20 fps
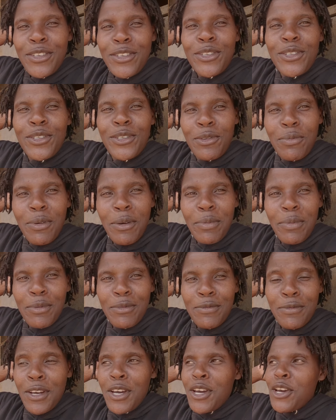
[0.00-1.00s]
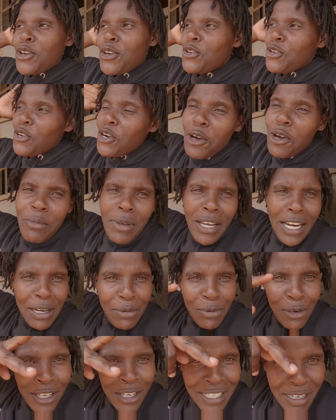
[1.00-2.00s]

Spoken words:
super beautiful. You know, me and a